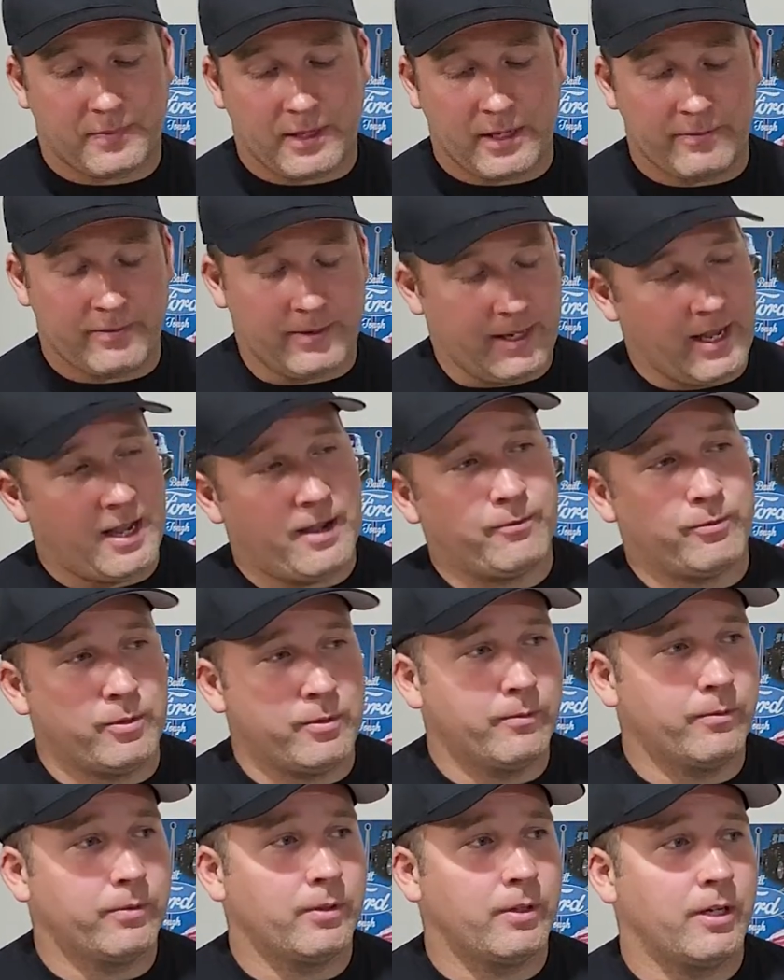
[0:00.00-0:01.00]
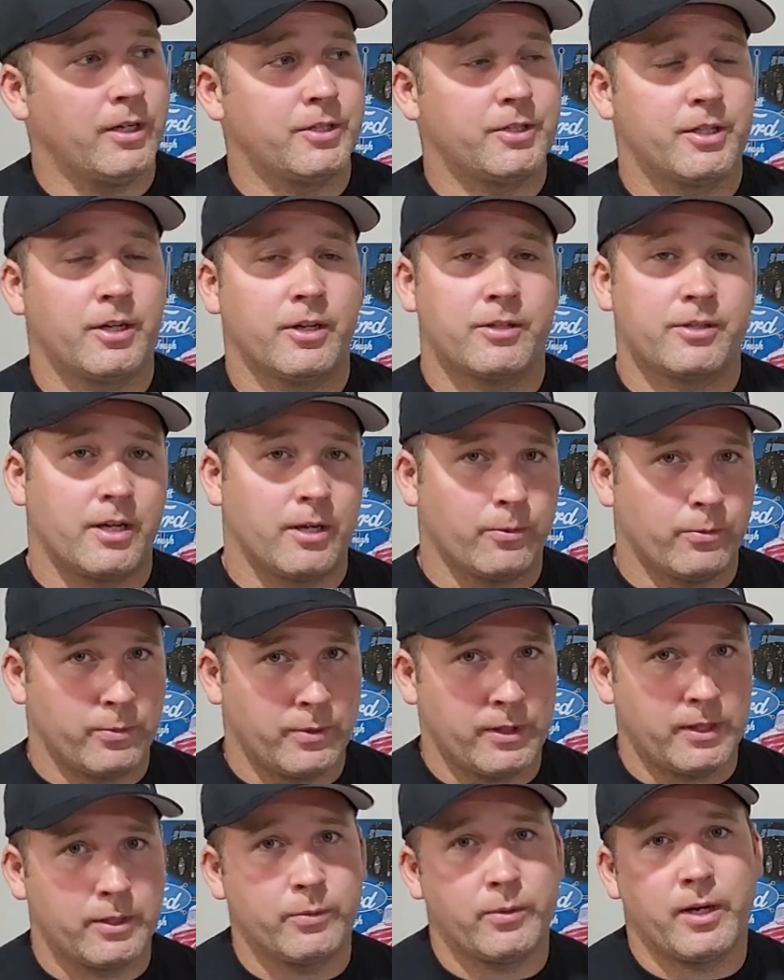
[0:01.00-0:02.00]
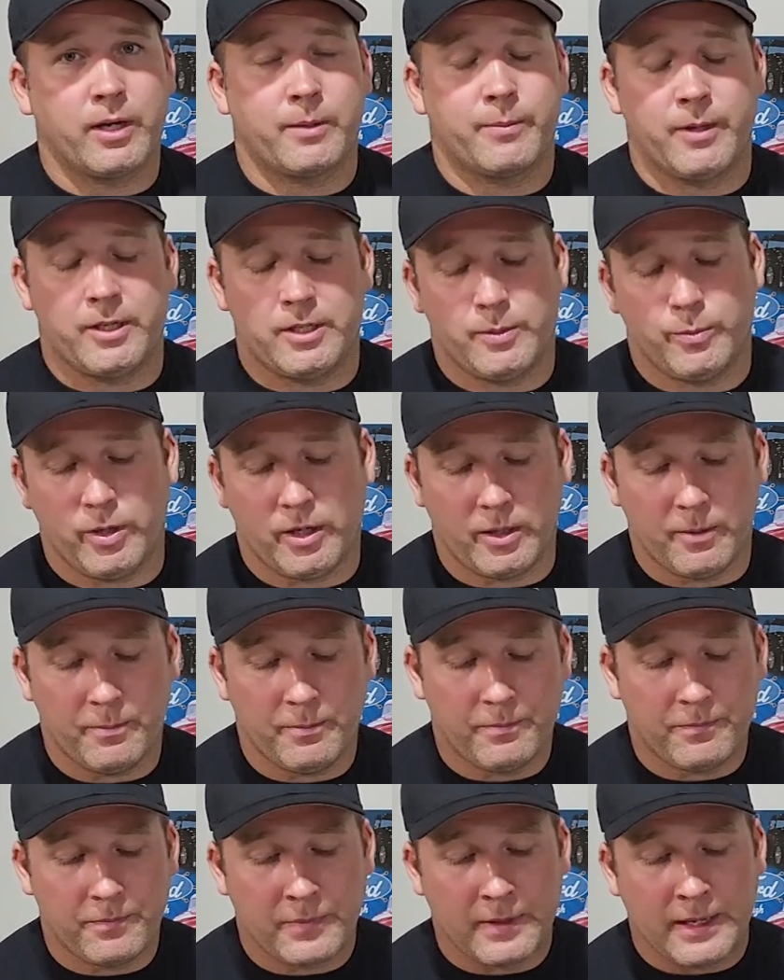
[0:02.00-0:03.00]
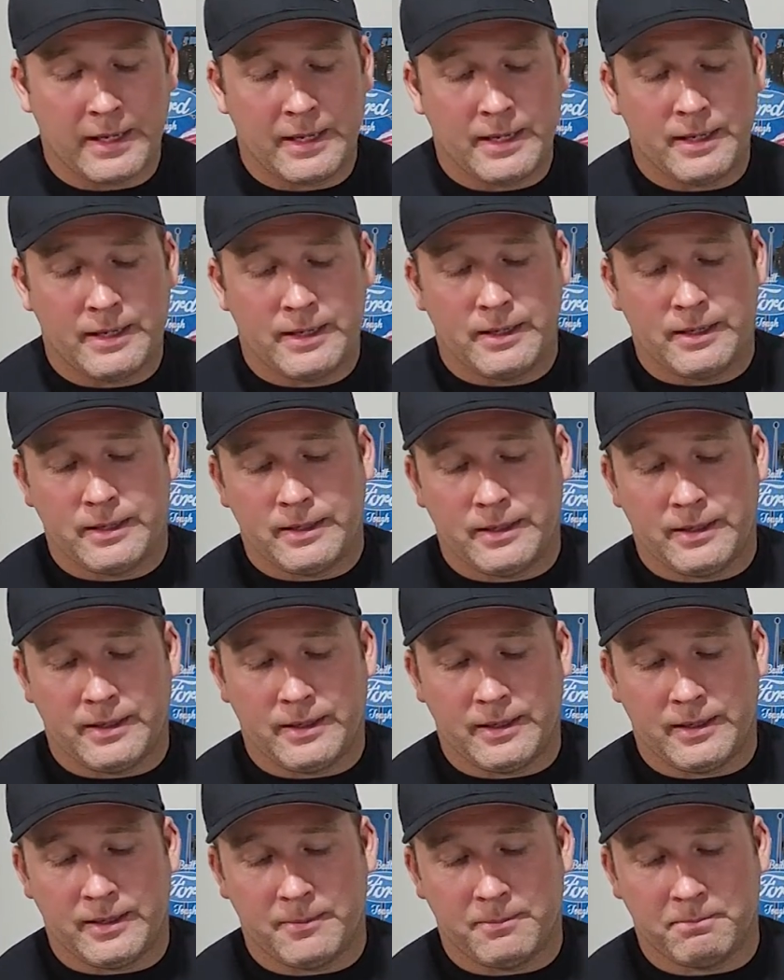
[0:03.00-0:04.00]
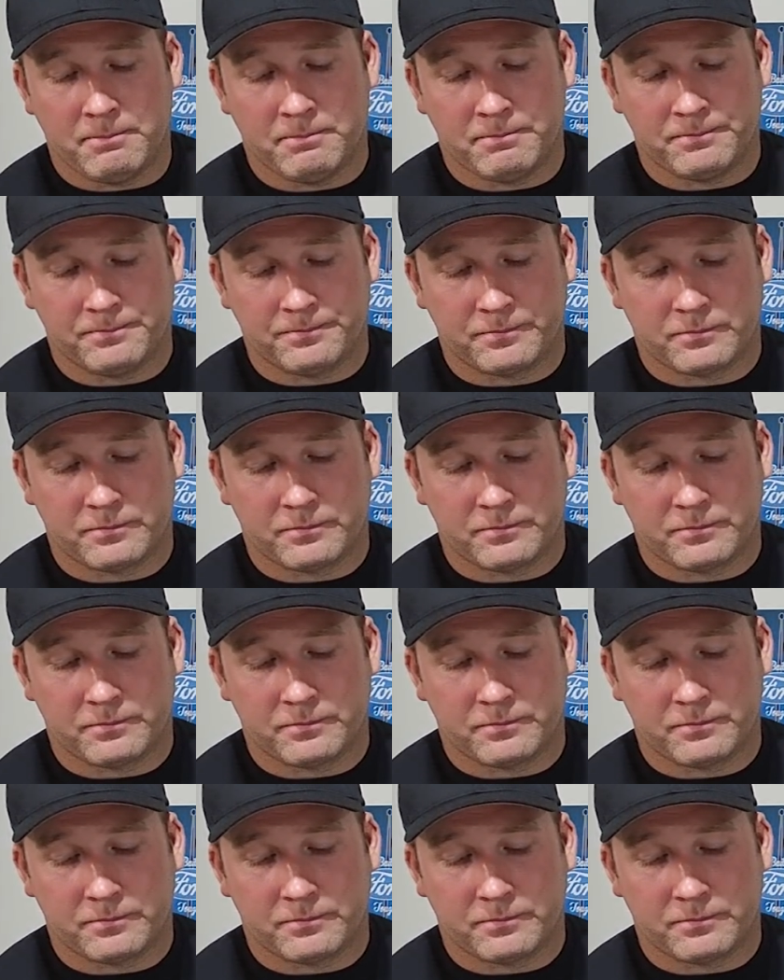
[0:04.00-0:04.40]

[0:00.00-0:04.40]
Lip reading: If you have room for lawn chairs, I really recommend you bring them.